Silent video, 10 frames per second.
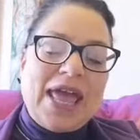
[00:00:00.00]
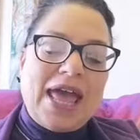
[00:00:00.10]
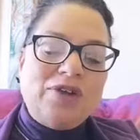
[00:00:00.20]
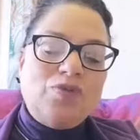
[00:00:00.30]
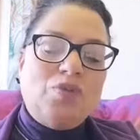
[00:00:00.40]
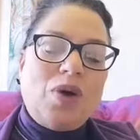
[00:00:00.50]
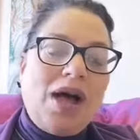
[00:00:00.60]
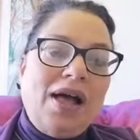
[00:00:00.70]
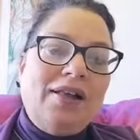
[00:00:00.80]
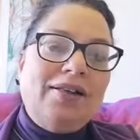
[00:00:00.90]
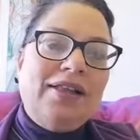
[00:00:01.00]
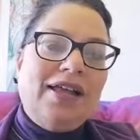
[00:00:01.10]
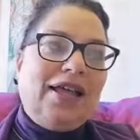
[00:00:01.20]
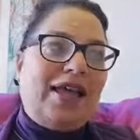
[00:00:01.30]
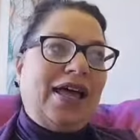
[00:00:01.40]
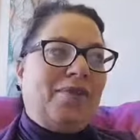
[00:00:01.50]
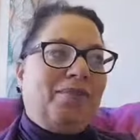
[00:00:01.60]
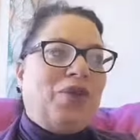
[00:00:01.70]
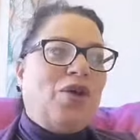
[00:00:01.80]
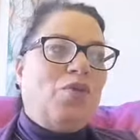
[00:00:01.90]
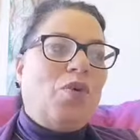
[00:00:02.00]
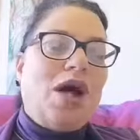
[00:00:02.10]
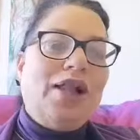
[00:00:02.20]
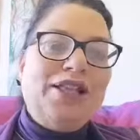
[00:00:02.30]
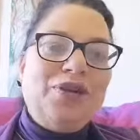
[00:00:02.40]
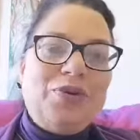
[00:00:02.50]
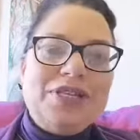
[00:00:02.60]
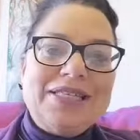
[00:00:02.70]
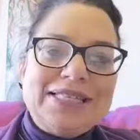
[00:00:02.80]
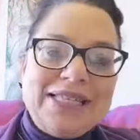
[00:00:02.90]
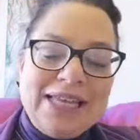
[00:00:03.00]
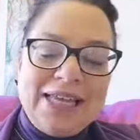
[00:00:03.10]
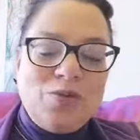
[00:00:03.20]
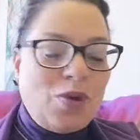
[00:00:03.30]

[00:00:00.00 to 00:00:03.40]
And while you are seeing,